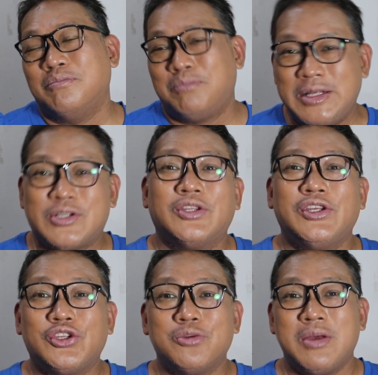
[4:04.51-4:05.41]
please
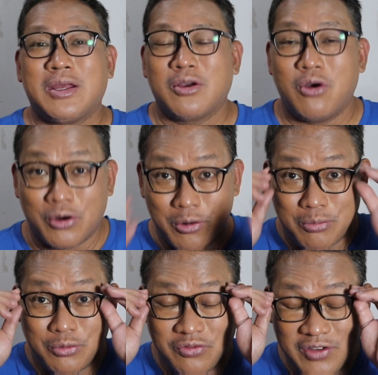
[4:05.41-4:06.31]
continue to make horror
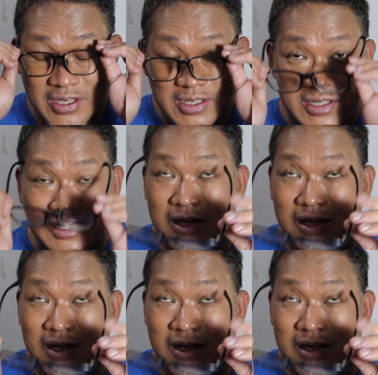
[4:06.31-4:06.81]
movies.